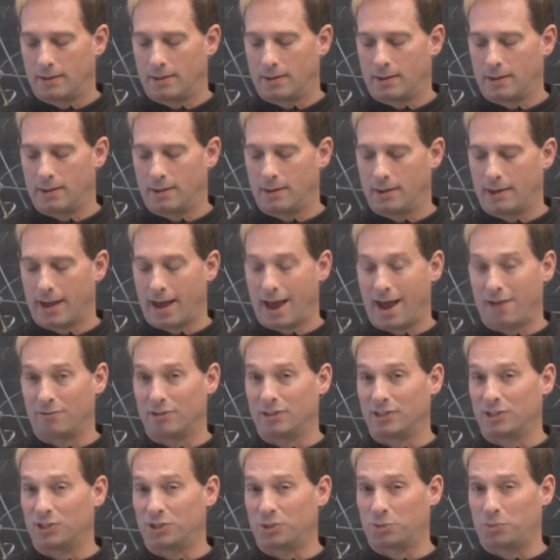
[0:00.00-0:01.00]
and
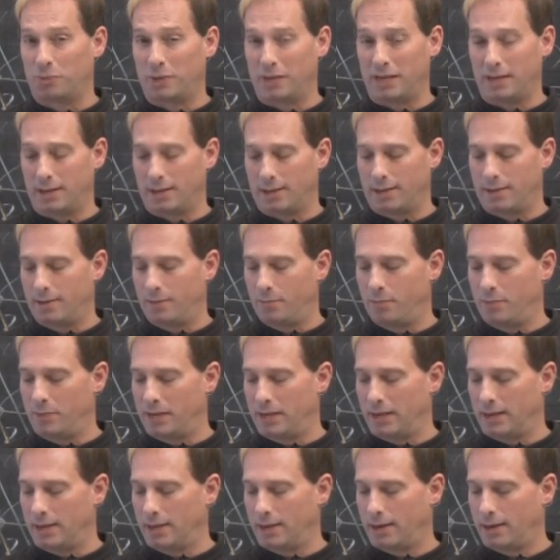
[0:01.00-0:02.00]
average speed
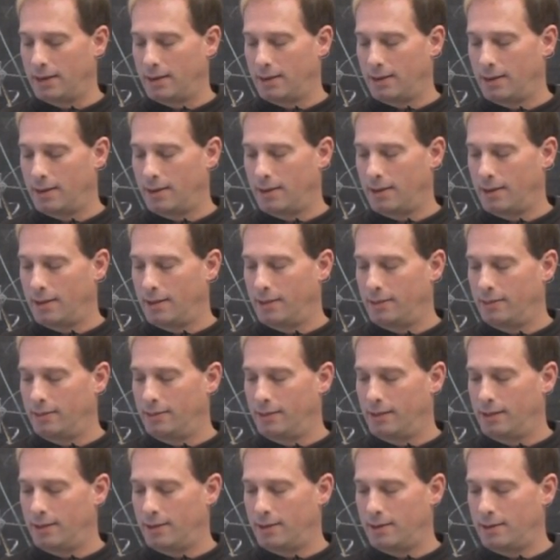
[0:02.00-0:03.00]
mean. And
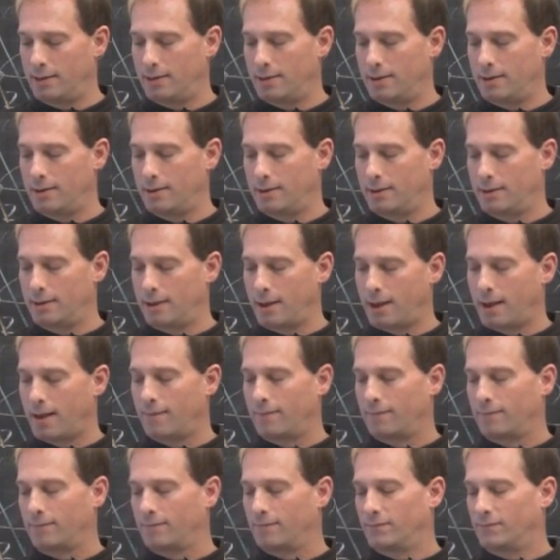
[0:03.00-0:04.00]
then, yeah,
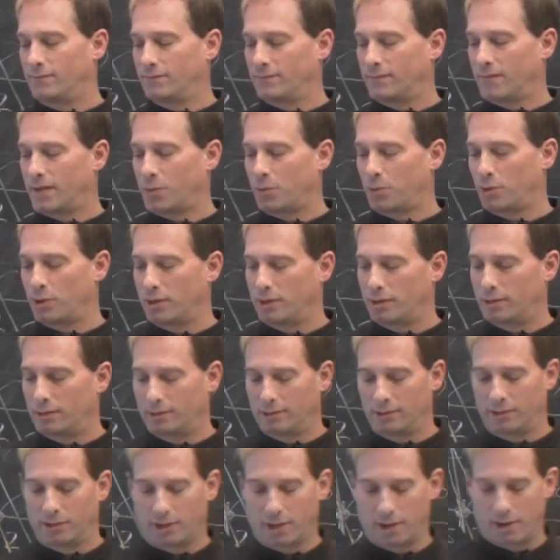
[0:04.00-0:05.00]
I want to
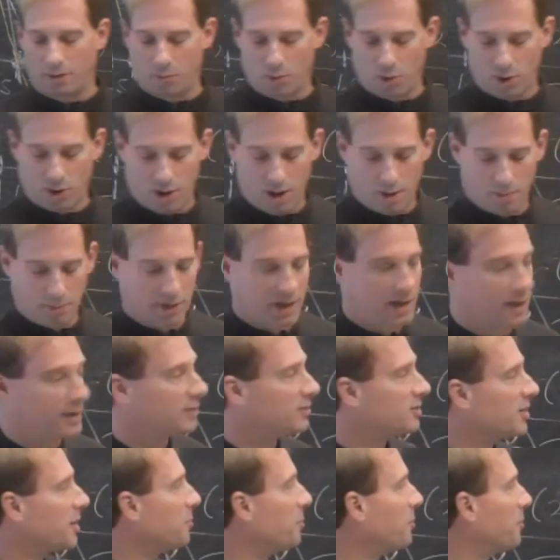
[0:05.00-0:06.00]
look at a more complicated
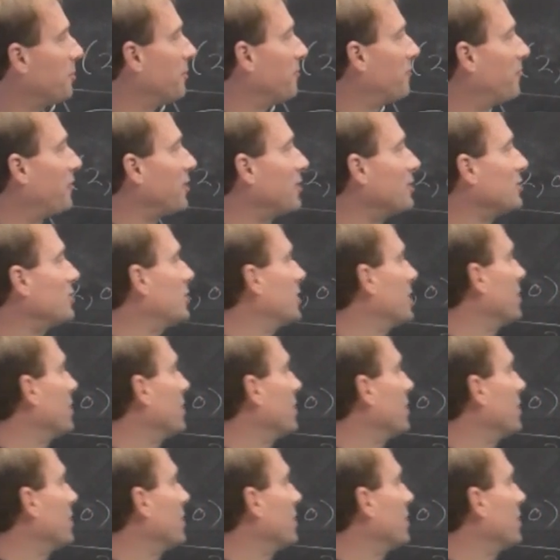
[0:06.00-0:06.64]
example. But first,